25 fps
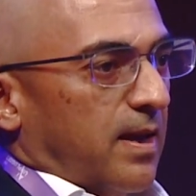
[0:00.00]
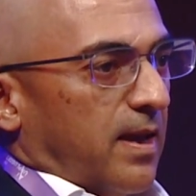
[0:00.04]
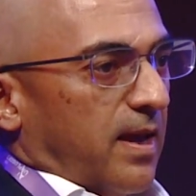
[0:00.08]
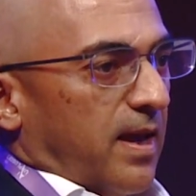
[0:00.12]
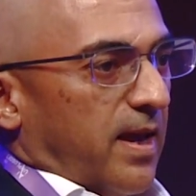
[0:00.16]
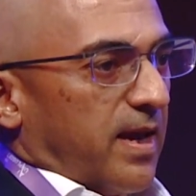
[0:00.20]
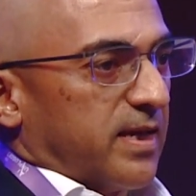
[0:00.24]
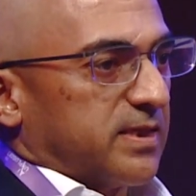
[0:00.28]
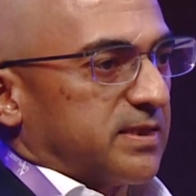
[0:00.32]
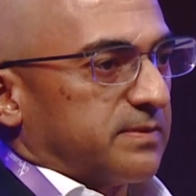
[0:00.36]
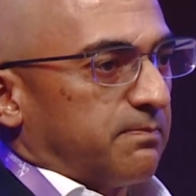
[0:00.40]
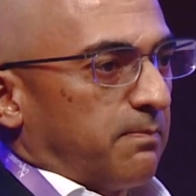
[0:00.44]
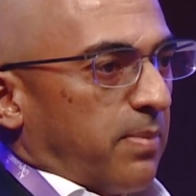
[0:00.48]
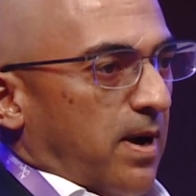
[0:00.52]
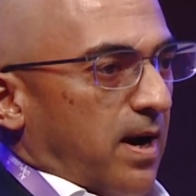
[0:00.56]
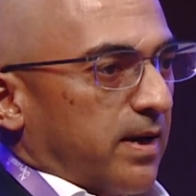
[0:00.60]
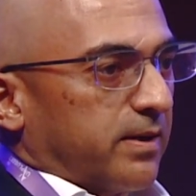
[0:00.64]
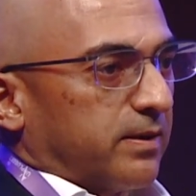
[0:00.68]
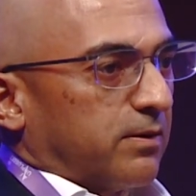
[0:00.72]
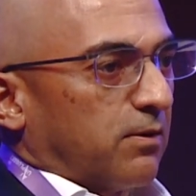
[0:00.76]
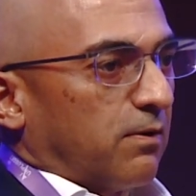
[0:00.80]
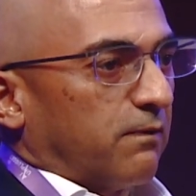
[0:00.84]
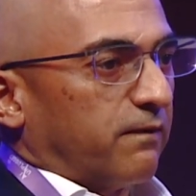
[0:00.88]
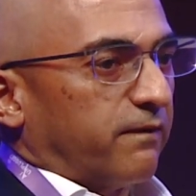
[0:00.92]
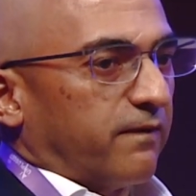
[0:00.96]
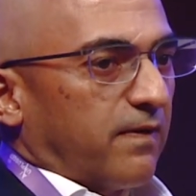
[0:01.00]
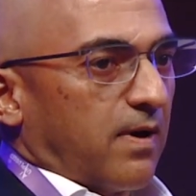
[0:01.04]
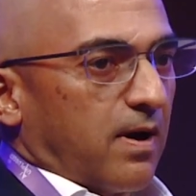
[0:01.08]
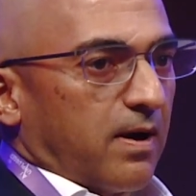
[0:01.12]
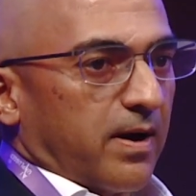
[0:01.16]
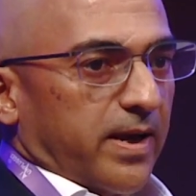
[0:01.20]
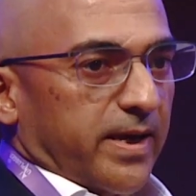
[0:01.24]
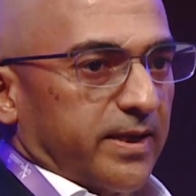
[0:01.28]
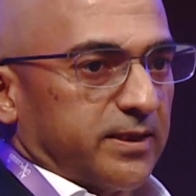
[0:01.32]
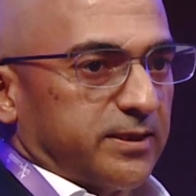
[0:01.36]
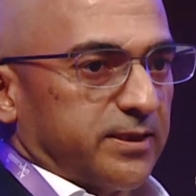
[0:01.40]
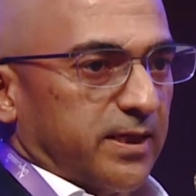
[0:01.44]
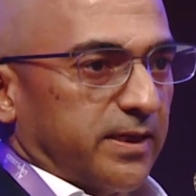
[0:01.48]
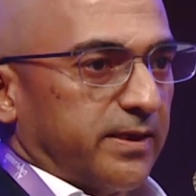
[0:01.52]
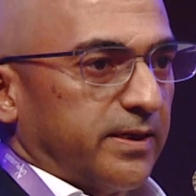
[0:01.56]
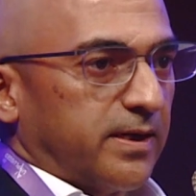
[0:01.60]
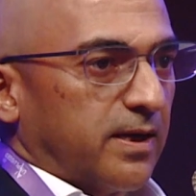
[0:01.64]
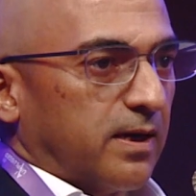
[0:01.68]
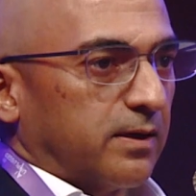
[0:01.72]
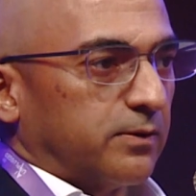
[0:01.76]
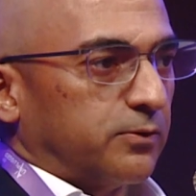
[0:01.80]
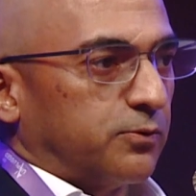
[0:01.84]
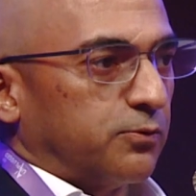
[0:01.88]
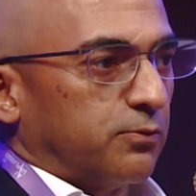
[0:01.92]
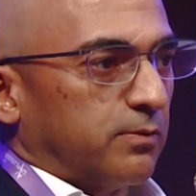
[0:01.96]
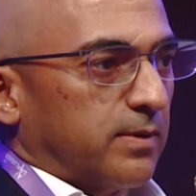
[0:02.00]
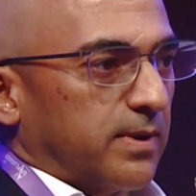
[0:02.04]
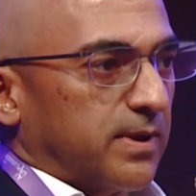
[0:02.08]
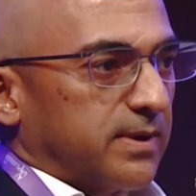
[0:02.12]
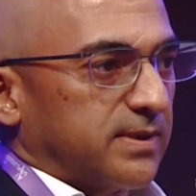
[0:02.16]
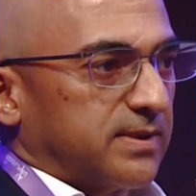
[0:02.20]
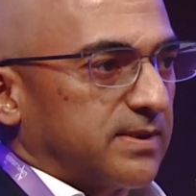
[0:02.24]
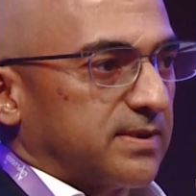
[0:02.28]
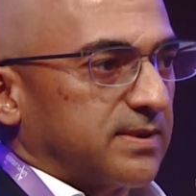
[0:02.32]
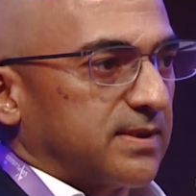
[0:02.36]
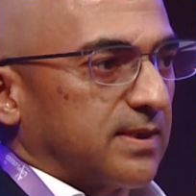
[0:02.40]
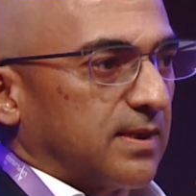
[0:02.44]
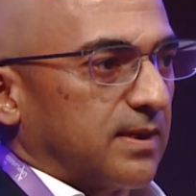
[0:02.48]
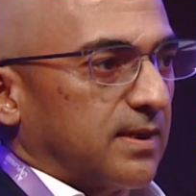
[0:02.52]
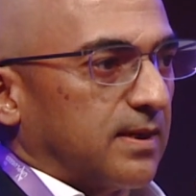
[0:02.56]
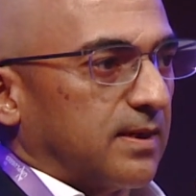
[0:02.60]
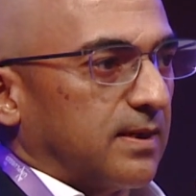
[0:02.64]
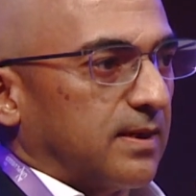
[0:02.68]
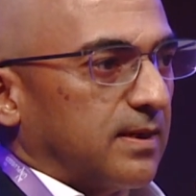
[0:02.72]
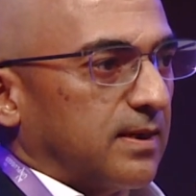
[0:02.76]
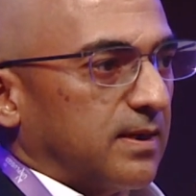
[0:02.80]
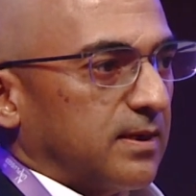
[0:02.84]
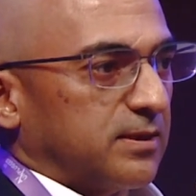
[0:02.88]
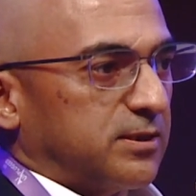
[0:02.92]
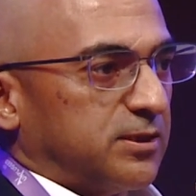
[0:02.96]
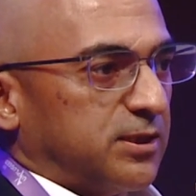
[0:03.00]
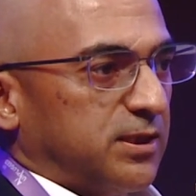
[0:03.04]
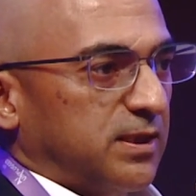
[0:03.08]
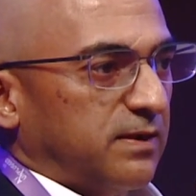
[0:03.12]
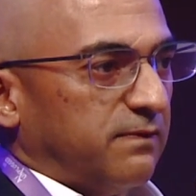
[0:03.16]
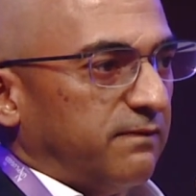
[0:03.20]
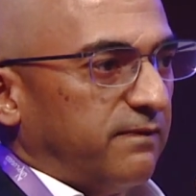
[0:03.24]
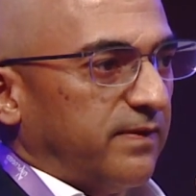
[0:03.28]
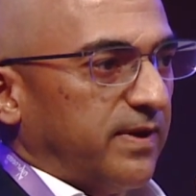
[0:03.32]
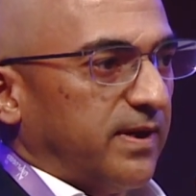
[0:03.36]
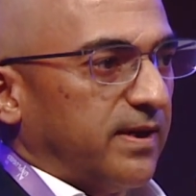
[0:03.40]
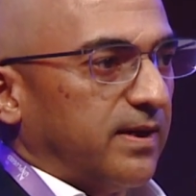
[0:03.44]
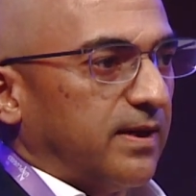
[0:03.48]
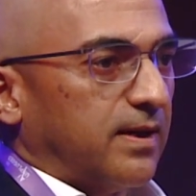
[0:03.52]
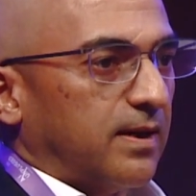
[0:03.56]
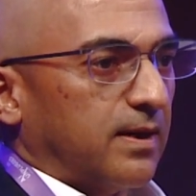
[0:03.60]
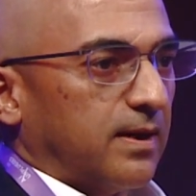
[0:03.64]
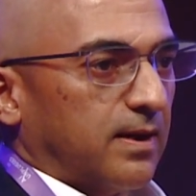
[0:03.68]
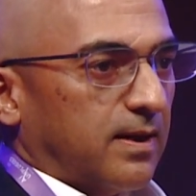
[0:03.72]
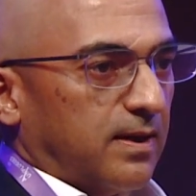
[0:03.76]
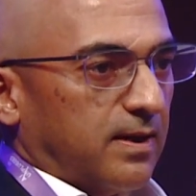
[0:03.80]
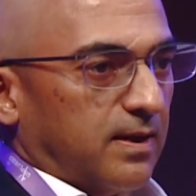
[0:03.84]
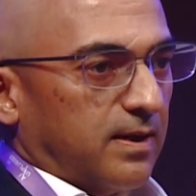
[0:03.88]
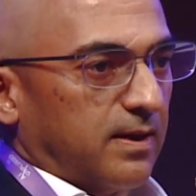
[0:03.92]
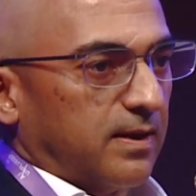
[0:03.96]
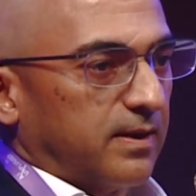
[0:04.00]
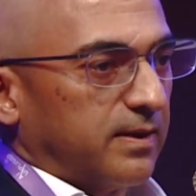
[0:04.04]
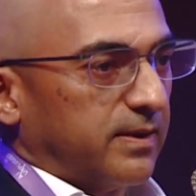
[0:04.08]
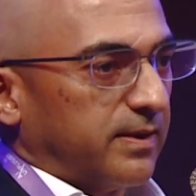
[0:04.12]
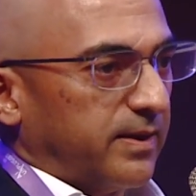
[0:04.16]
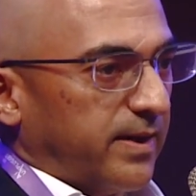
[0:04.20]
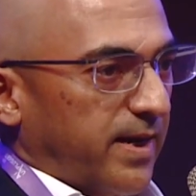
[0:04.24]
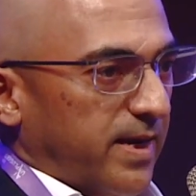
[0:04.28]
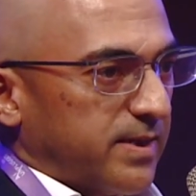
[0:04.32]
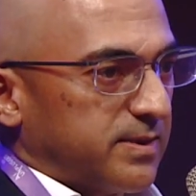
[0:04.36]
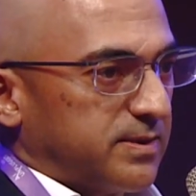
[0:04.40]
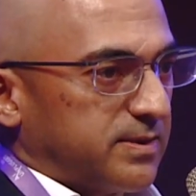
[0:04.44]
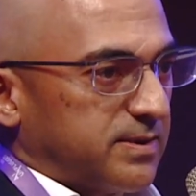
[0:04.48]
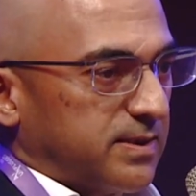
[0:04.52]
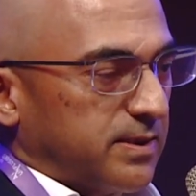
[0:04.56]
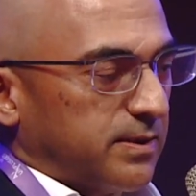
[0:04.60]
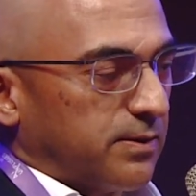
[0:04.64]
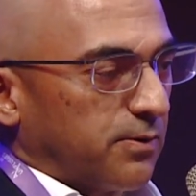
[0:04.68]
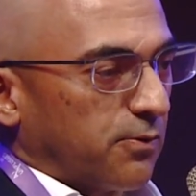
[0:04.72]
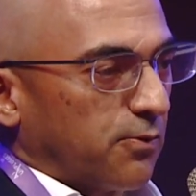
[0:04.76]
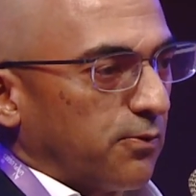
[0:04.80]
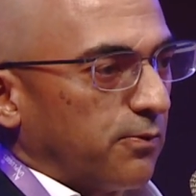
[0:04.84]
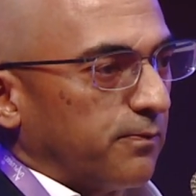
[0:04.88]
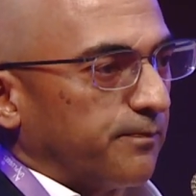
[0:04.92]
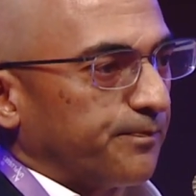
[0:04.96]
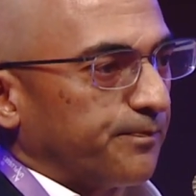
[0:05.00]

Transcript: as part of our agenda towards achieving net zero.